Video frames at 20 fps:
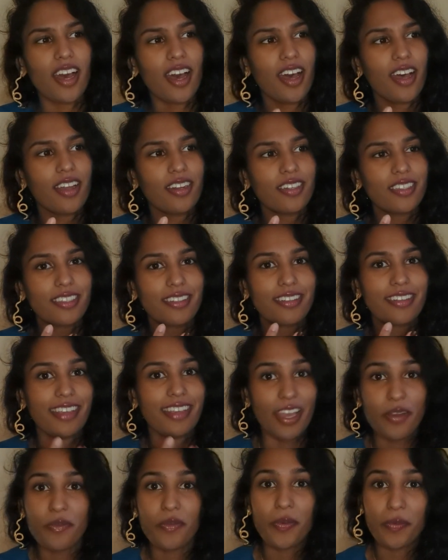and
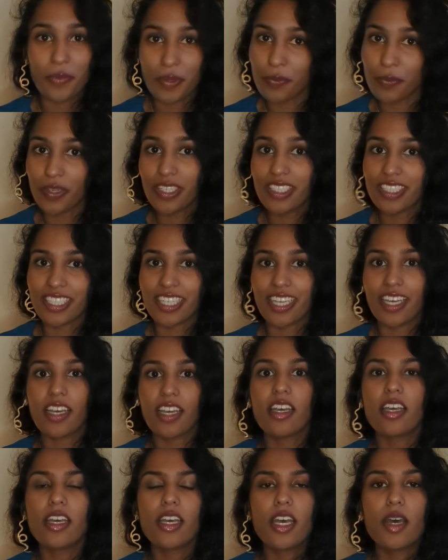get what we want to
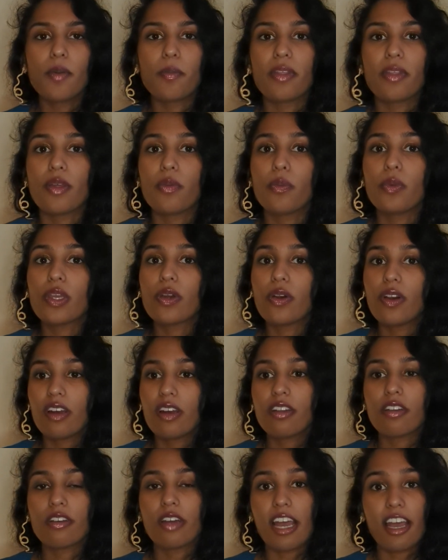get. But then we
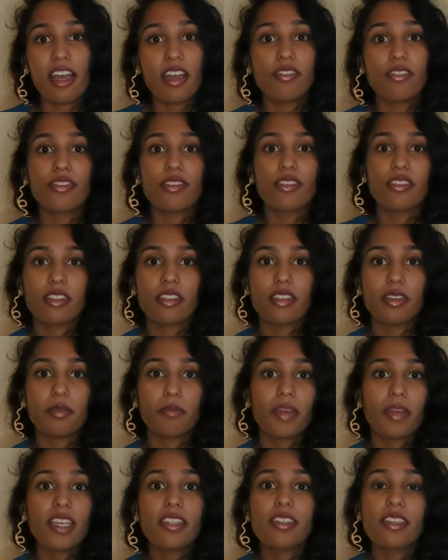can't have the
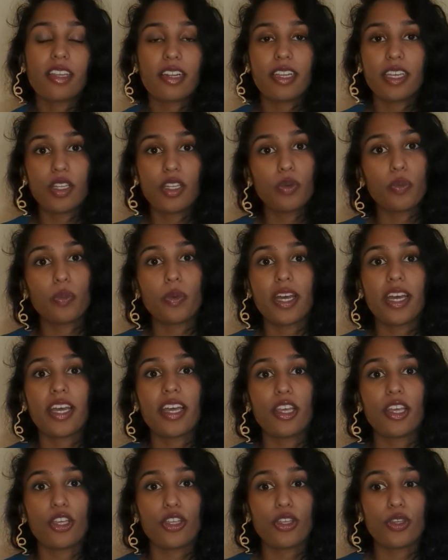masculine
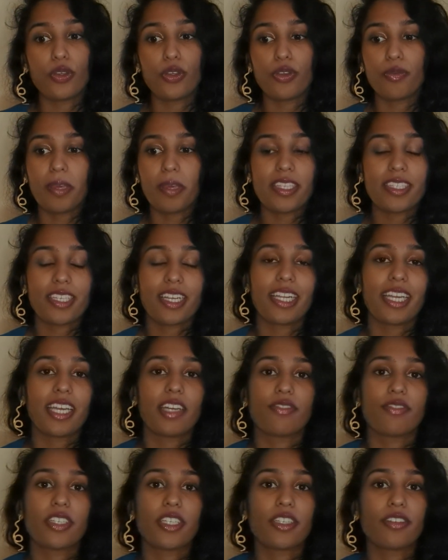where you basically
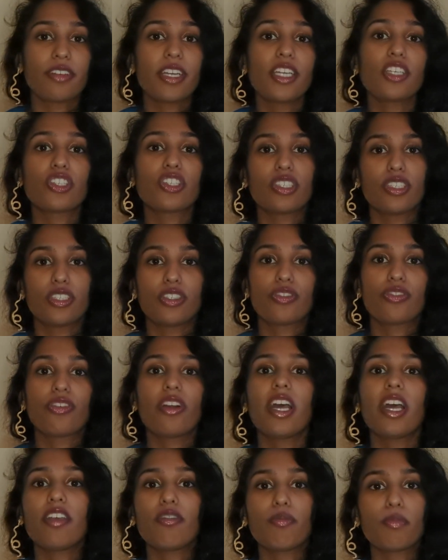have direction and
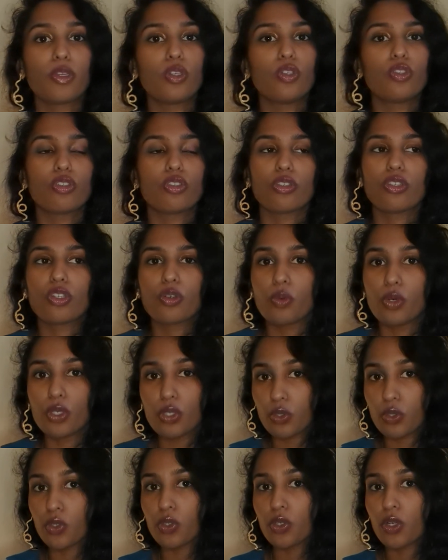drive, but you don't know
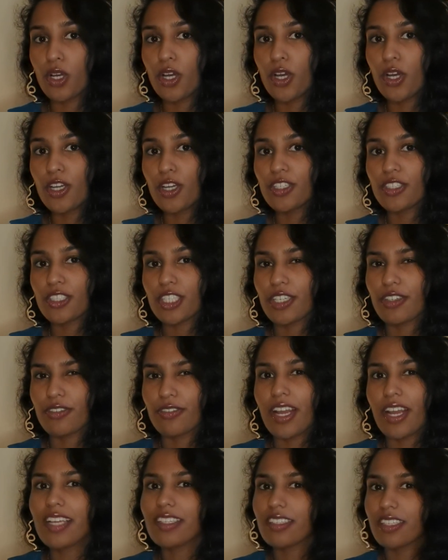what you're
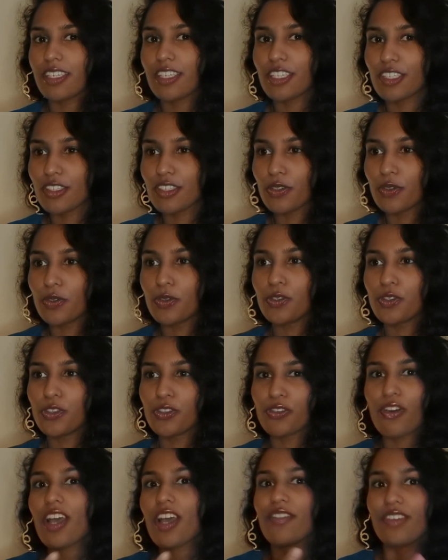directing or
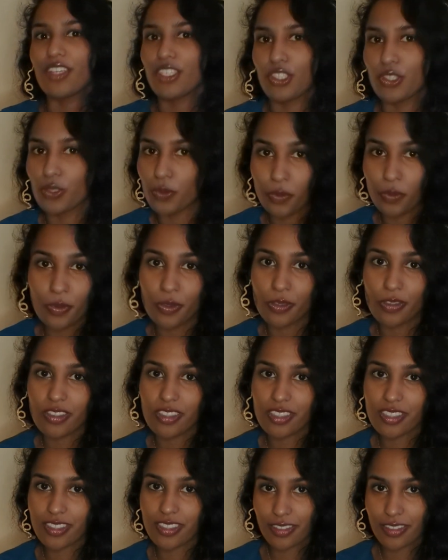driving towards.